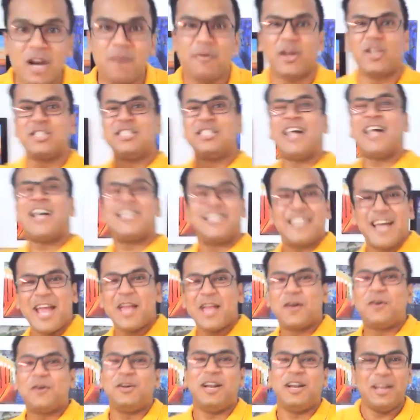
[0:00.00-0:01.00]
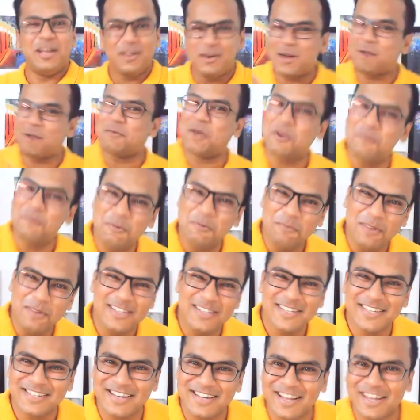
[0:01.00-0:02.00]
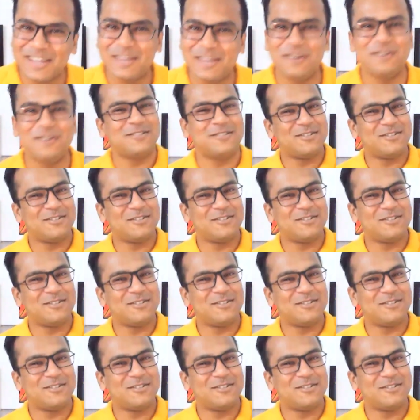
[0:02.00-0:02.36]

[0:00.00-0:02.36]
because last day I couldn't. You know, I'm a human being just like you.